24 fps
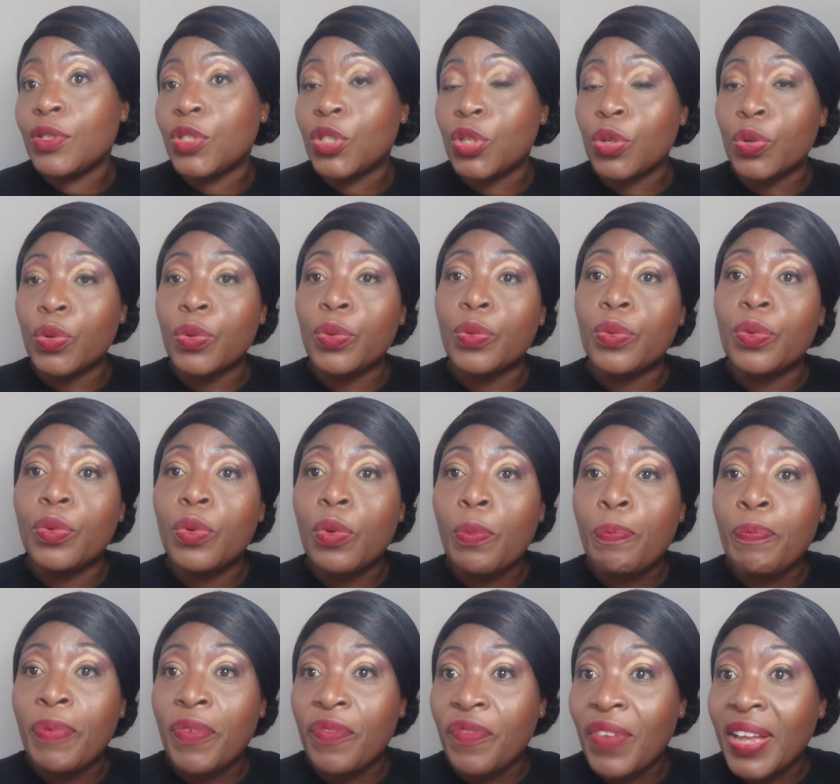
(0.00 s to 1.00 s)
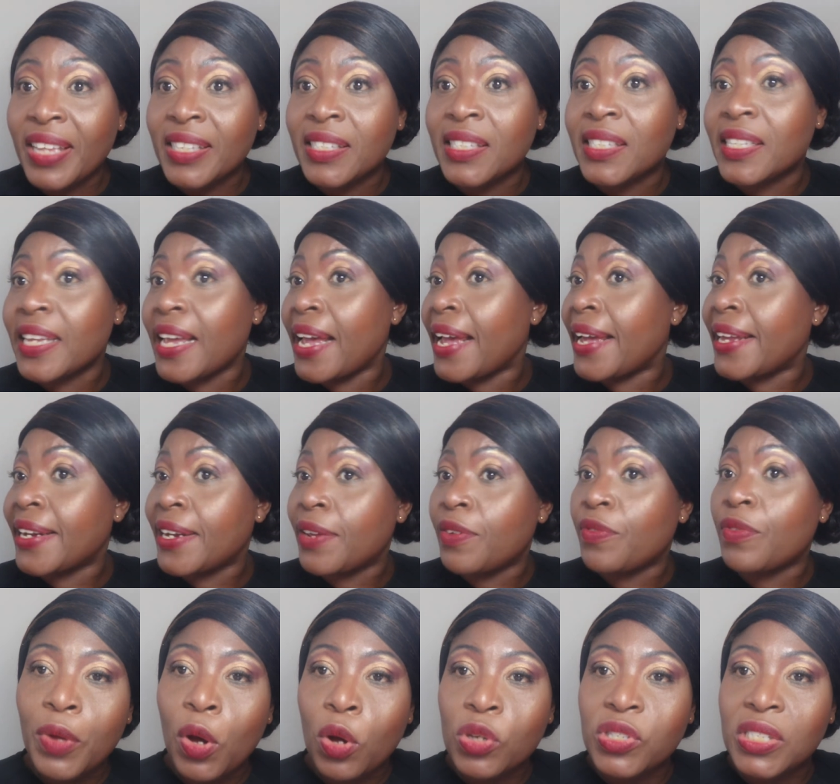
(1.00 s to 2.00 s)
to prevent
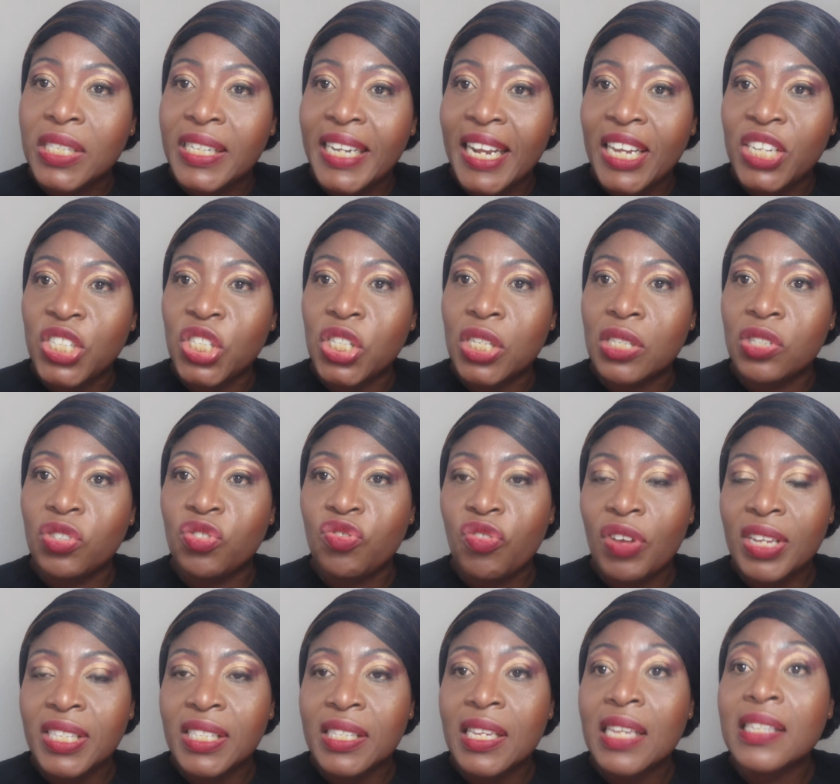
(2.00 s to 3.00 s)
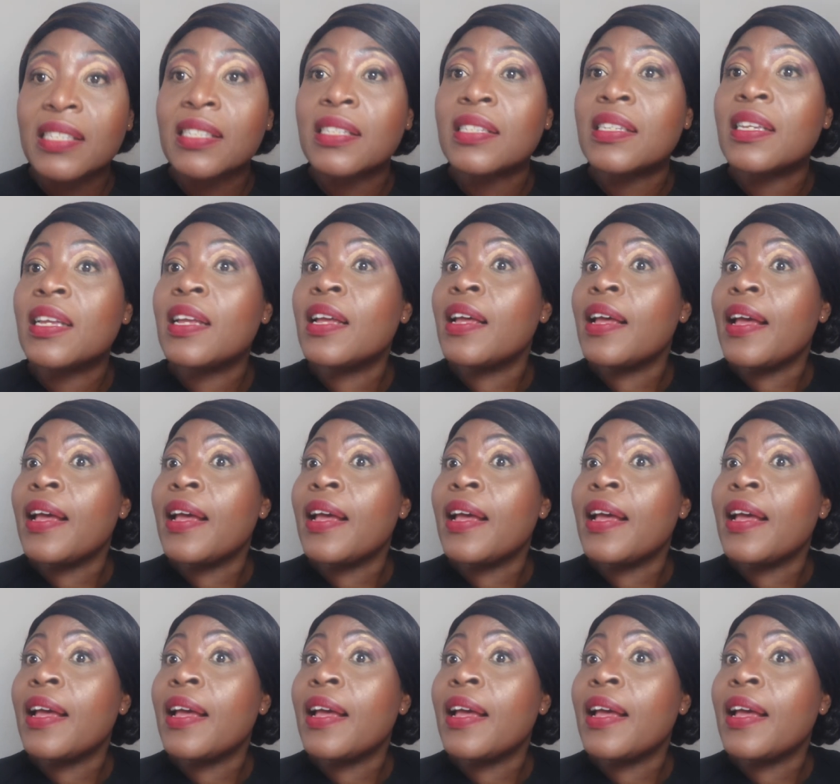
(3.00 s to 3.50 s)
any oxidation stresses